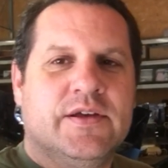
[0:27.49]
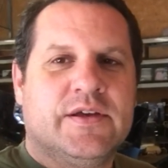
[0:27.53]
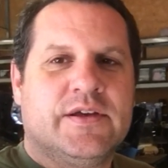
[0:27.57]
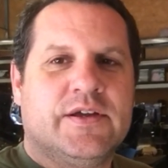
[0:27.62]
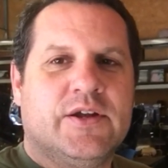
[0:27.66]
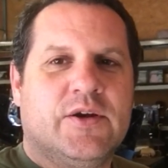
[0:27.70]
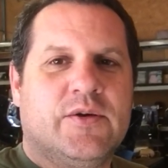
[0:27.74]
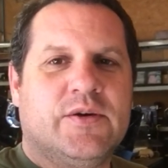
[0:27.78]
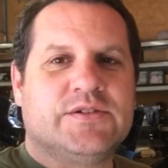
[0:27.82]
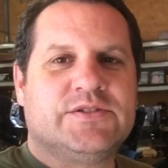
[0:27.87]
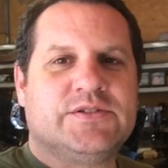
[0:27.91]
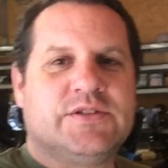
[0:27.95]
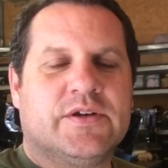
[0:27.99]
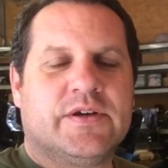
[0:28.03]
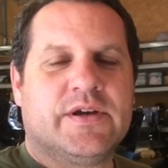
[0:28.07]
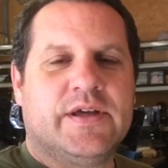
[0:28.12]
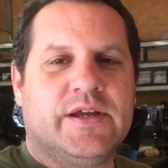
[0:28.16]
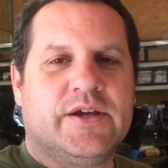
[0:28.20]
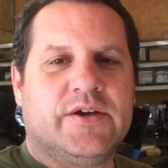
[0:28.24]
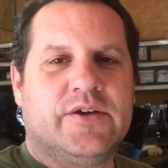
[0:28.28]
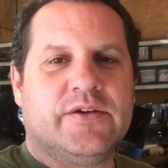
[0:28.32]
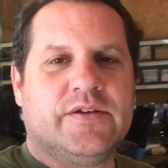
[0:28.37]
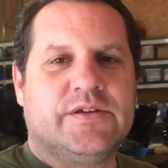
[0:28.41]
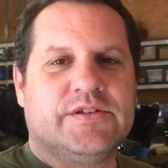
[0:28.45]
Could always still
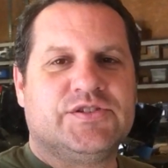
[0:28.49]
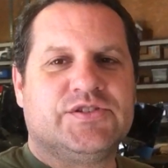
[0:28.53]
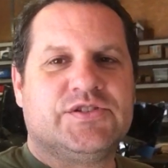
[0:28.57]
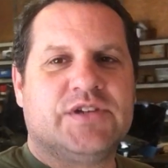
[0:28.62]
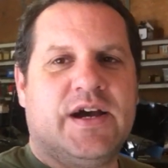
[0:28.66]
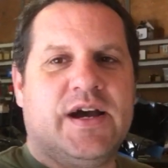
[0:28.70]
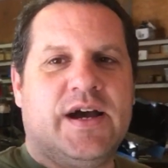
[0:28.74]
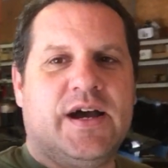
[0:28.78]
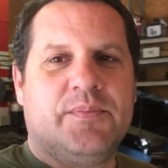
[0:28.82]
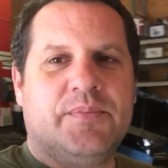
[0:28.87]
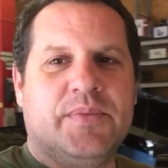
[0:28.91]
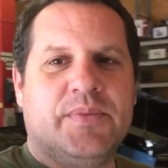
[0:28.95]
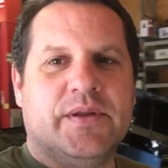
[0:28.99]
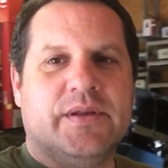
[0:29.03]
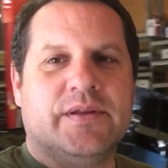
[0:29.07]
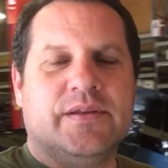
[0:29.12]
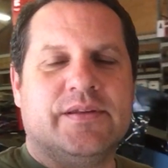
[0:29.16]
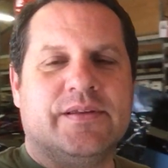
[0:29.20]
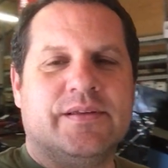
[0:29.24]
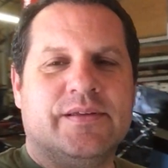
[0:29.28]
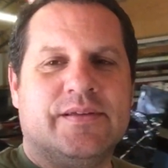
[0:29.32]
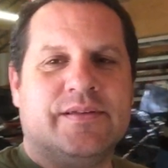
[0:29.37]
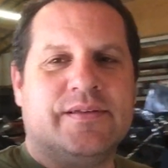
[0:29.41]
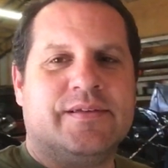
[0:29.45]
kind of go to the shop and